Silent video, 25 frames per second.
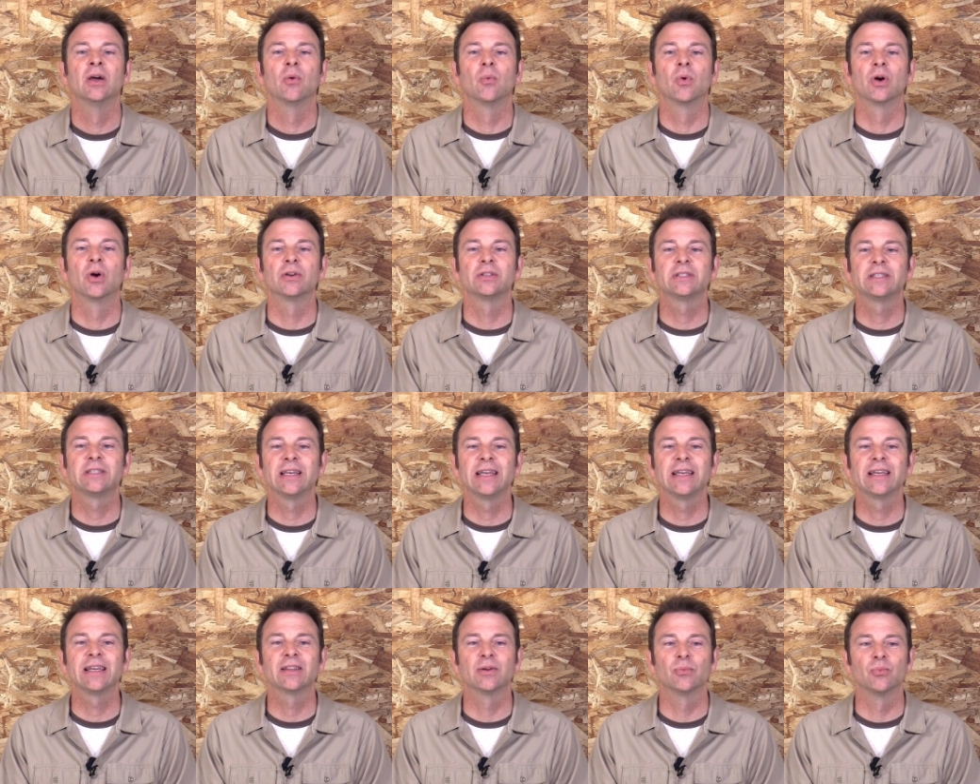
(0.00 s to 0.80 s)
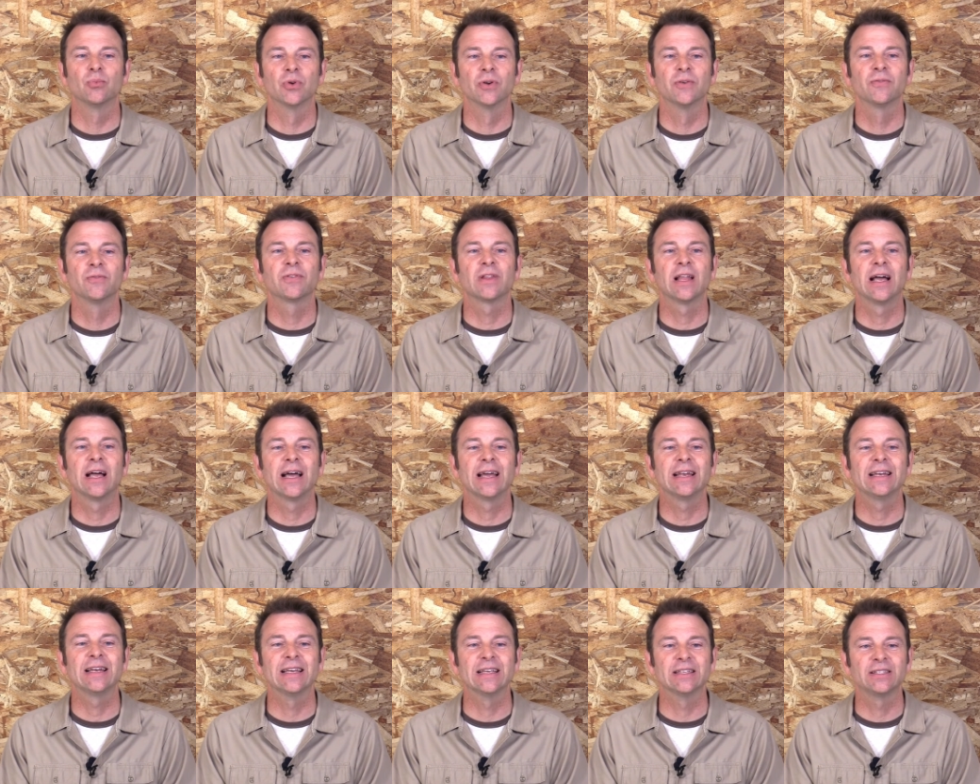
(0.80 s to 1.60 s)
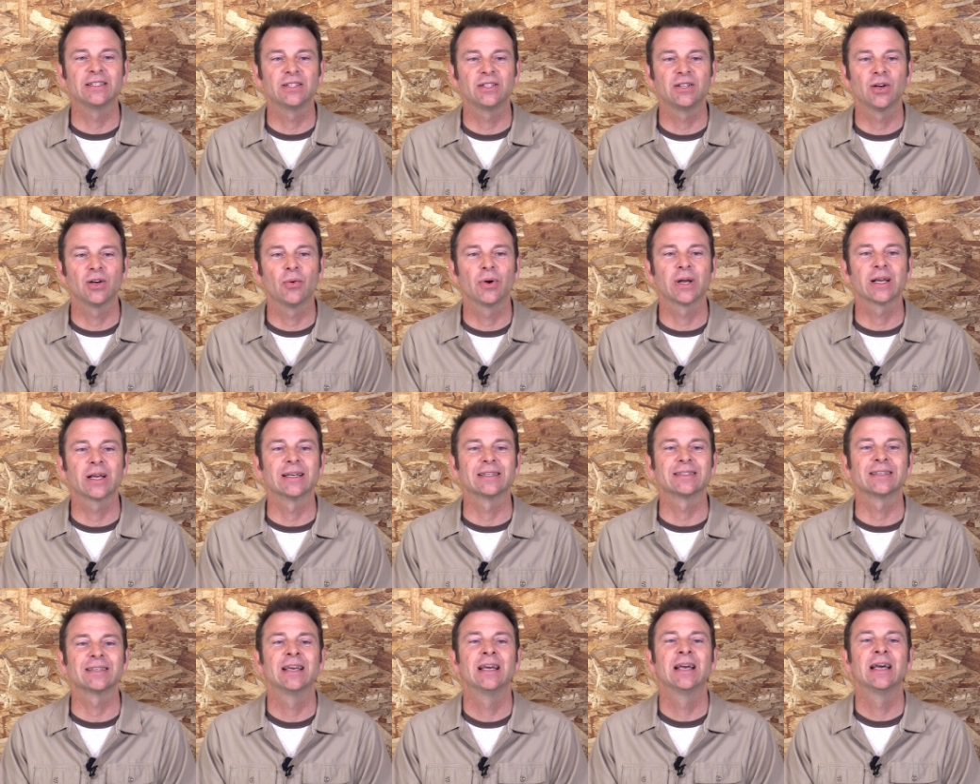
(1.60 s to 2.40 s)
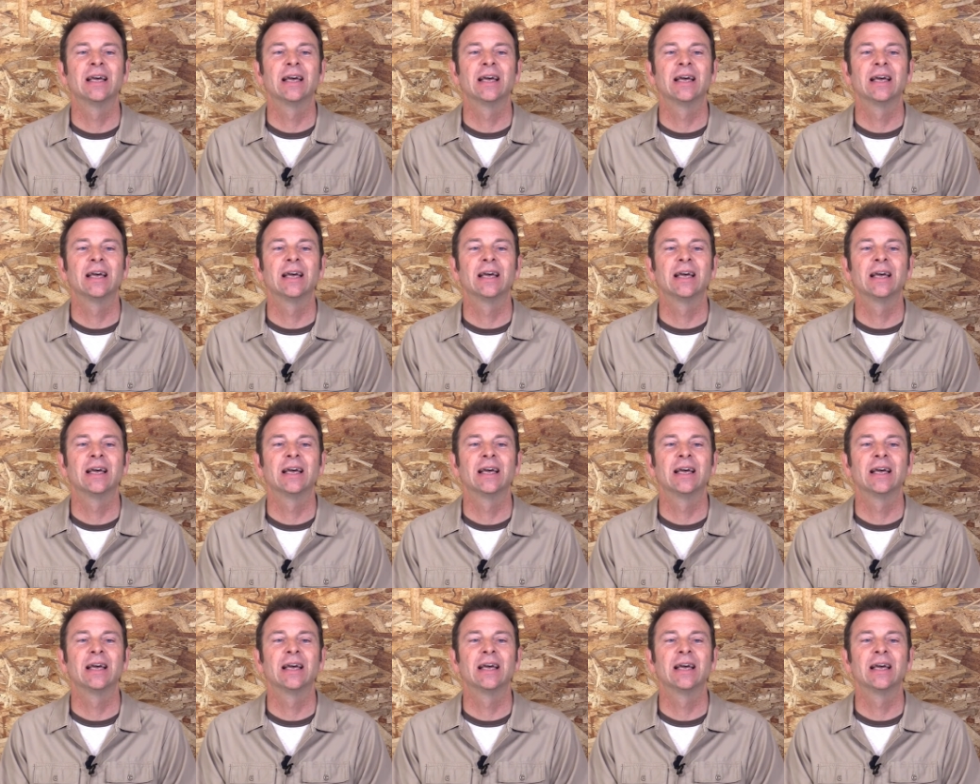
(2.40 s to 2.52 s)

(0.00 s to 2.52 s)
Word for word: We're seeing the roof line is showing us